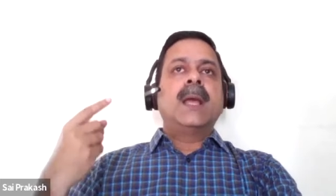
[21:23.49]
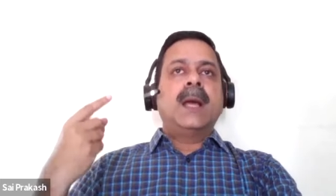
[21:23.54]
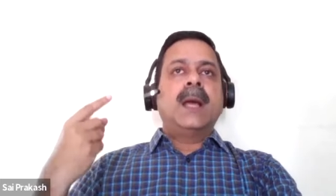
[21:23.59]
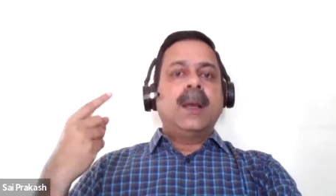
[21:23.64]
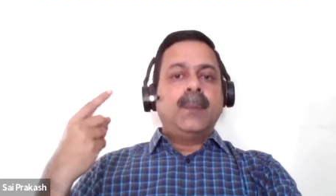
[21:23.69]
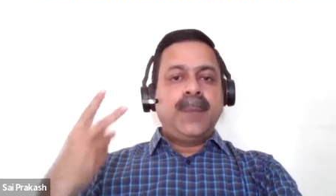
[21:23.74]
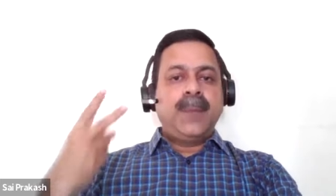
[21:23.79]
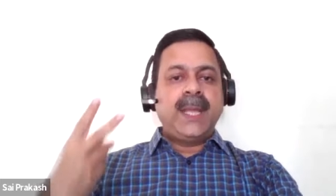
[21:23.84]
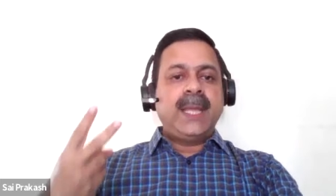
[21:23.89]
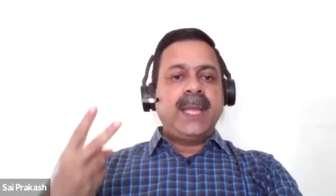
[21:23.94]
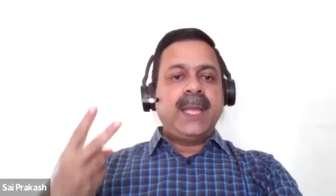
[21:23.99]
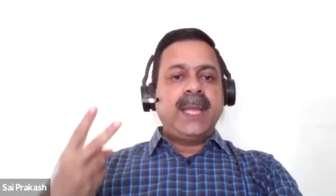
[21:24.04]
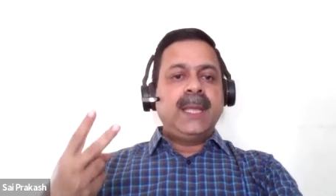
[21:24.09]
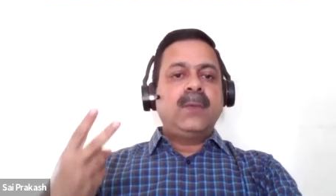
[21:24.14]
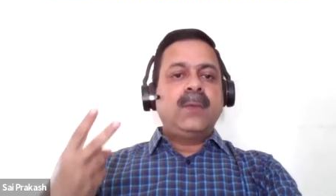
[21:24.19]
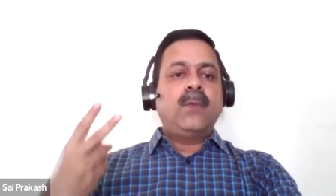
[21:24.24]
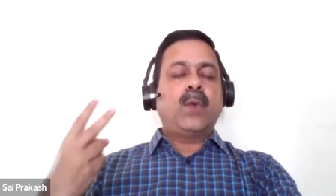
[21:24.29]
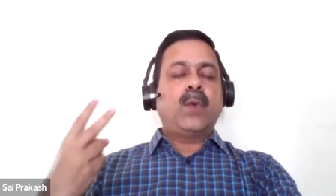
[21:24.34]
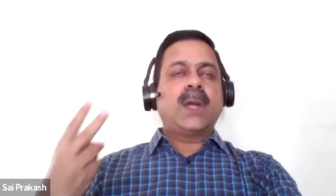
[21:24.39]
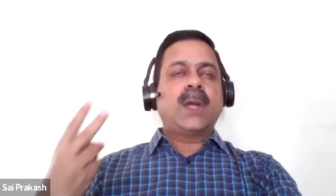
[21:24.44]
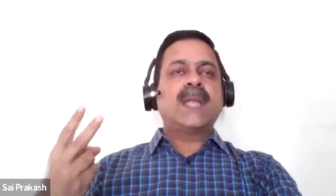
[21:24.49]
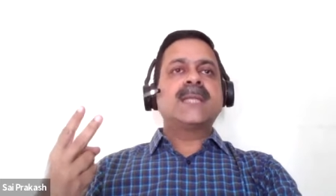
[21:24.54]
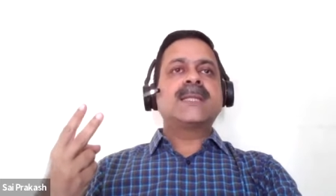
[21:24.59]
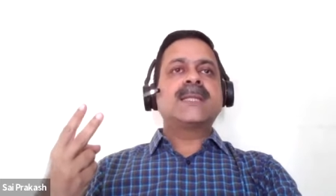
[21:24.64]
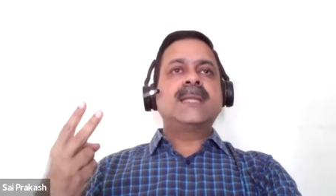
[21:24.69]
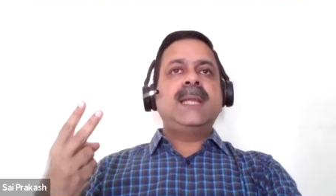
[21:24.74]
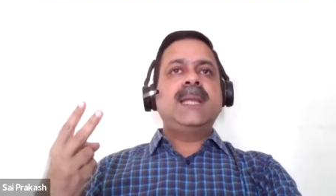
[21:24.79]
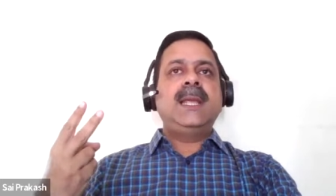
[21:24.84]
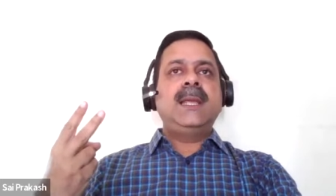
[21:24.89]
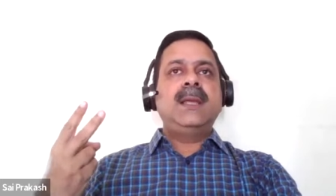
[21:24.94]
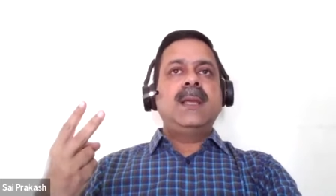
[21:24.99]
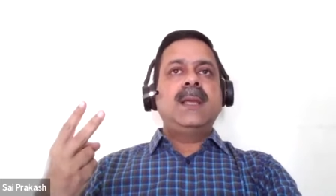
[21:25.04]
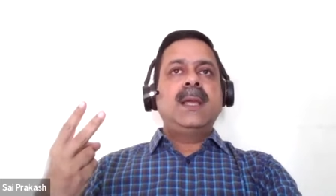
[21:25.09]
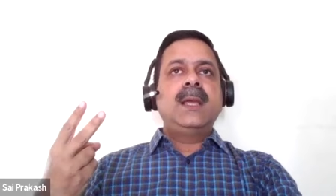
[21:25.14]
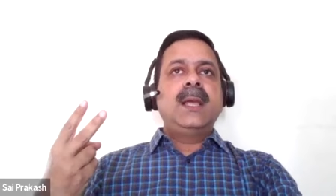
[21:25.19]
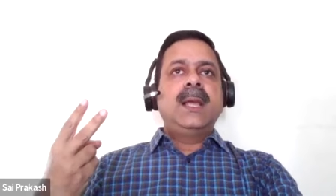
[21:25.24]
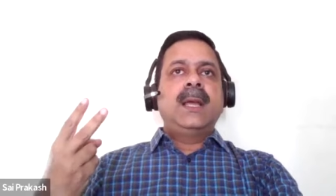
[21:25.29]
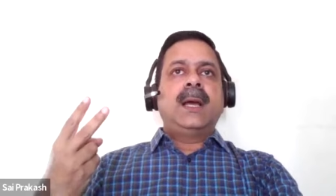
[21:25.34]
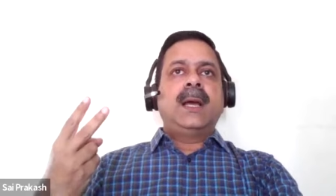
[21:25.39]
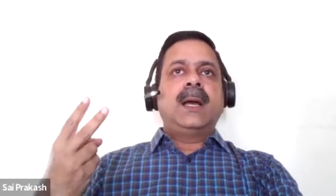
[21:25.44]
uh, b what is the
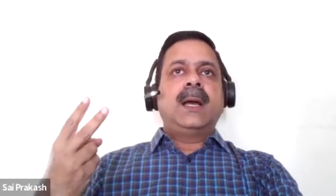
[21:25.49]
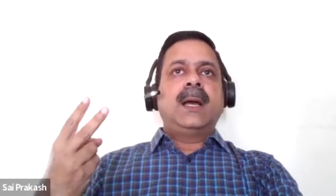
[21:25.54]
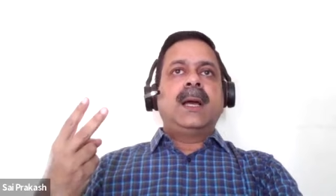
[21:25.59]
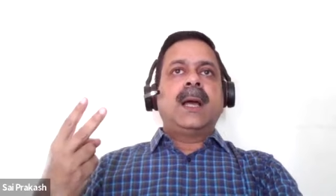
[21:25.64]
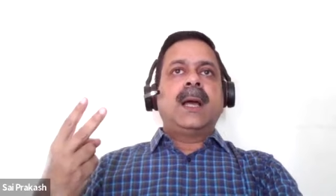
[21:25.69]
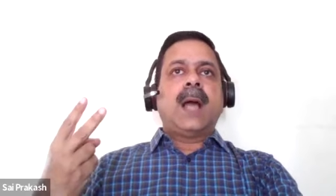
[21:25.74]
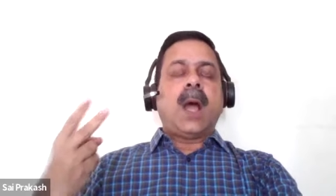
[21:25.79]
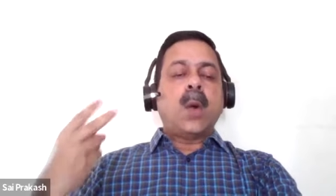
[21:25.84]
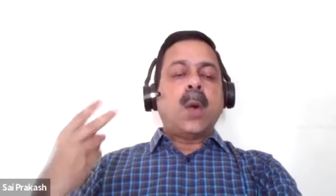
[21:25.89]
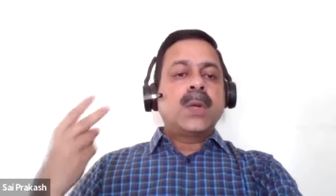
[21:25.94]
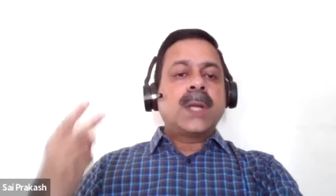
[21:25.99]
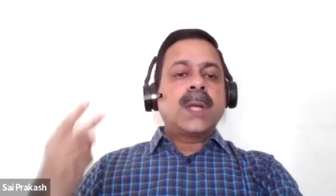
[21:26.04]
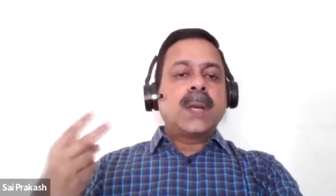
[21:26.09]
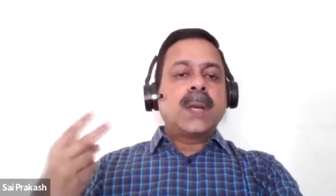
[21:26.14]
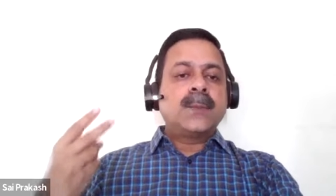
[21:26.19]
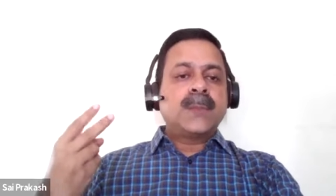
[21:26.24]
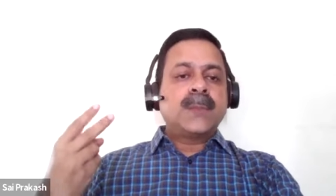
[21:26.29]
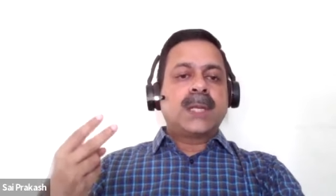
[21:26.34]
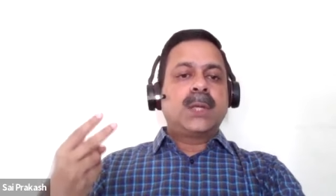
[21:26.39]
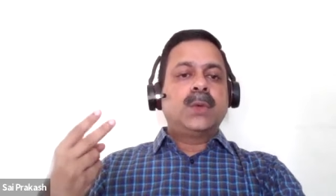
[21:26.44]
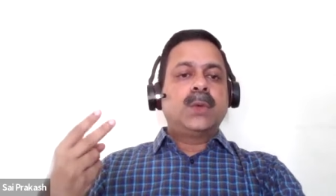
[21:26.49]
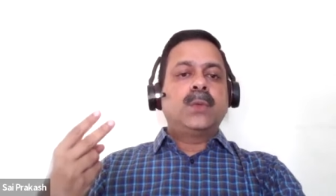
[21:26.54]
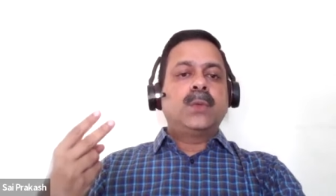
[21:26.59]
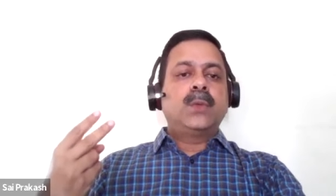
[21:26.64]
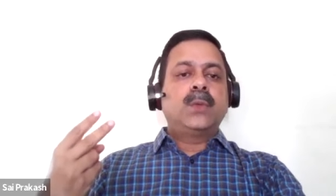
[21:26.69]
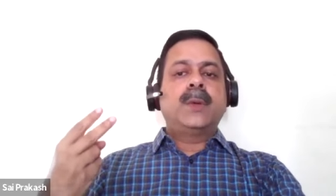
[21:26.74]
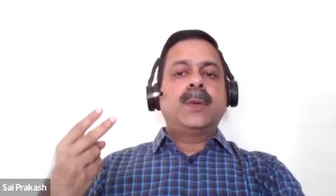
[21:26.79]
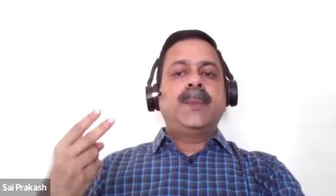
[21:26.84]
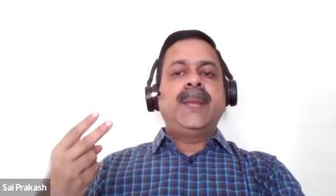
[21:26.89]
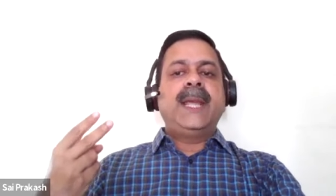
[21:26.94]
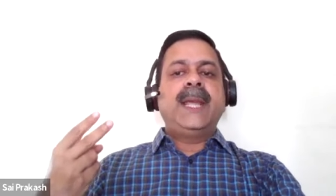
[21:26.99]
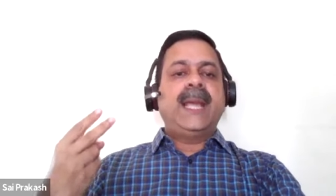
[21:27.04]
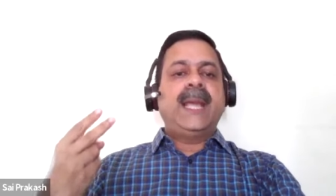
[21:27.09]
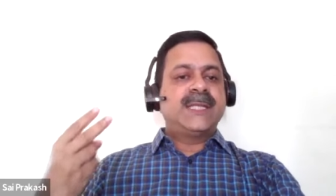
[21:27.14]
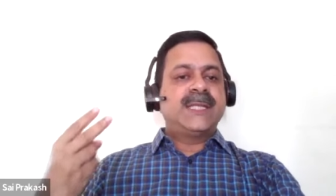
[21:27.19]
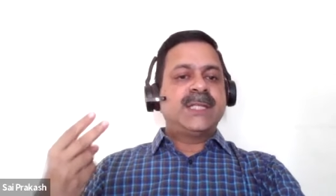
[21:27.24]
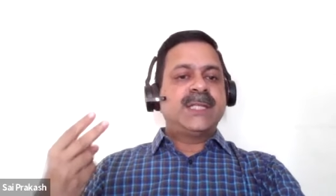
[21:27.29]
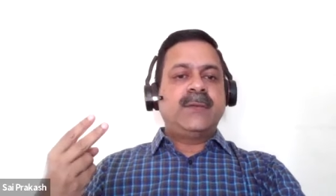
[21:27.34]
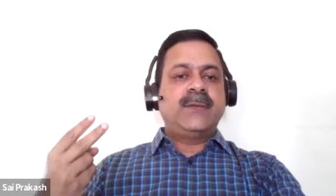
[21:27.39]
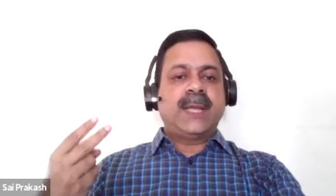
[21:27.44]
uh, outcome that you would be
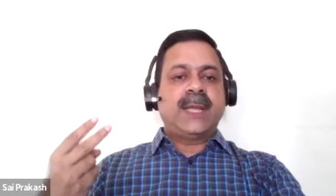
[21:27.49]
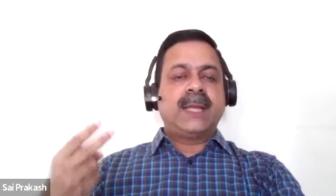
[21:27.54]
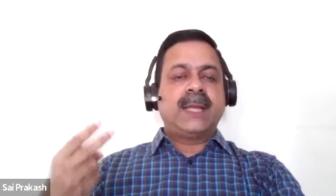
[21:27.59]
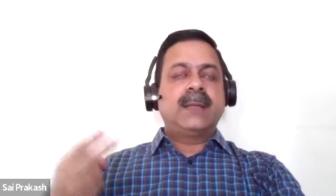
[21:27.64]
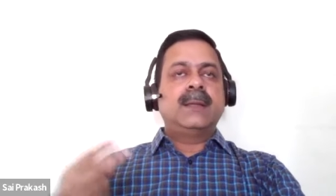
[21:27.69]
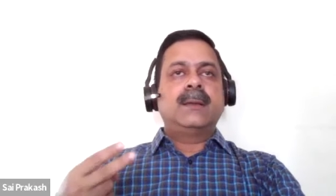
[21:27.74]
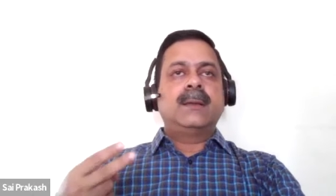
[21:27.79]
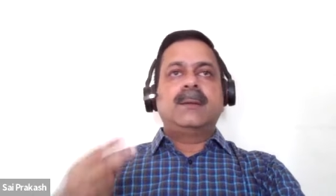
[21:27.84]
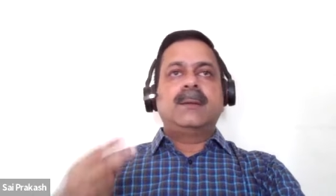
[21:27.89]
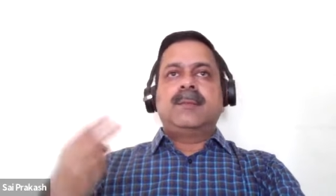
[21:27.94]
achieving